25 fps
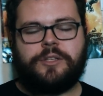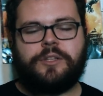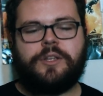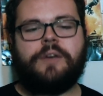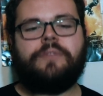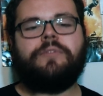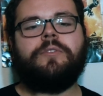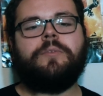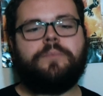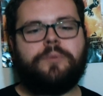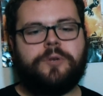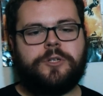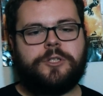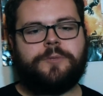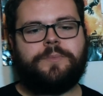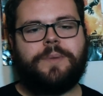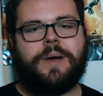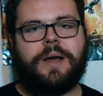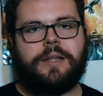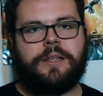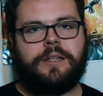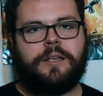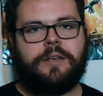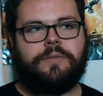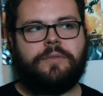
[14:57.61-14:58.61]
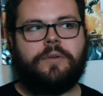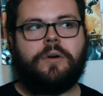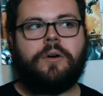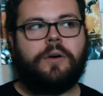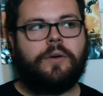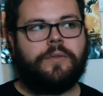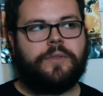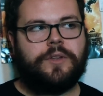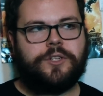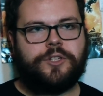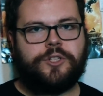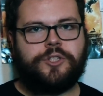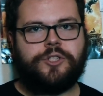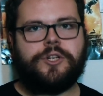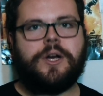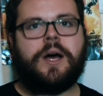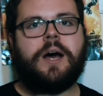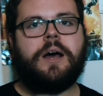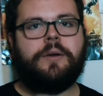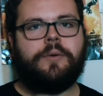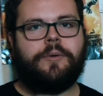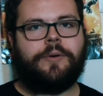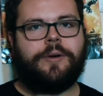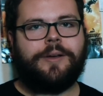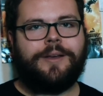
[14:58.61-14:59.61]
different perspective on this
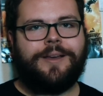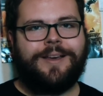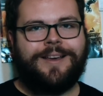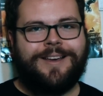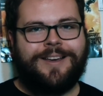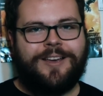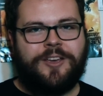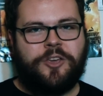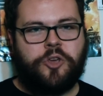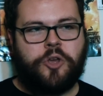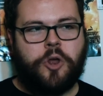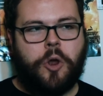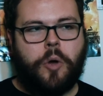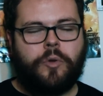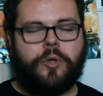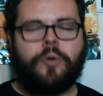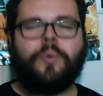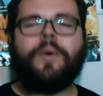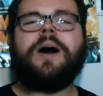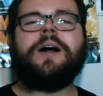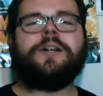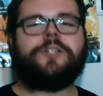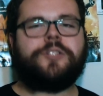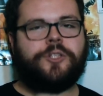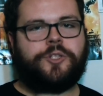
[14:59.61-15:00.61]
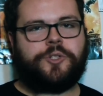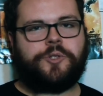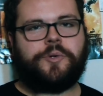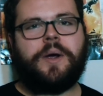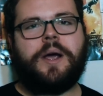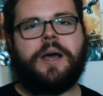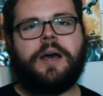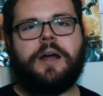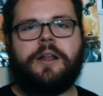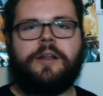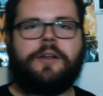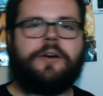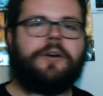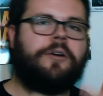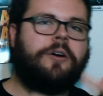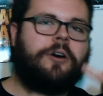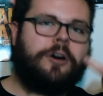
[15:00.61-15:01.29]
genre. You know, you watch the trailer and